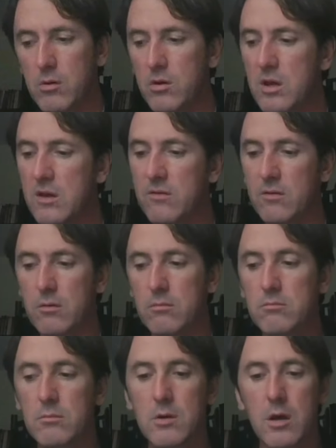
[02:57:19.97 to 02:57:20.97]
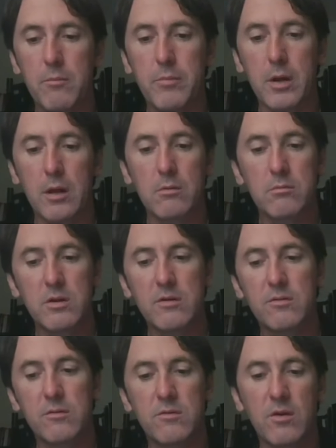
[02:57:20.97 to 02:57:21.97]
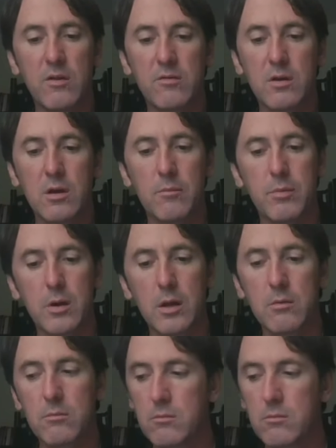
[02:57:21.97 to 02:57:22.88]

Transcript: Decent company, decent sized company.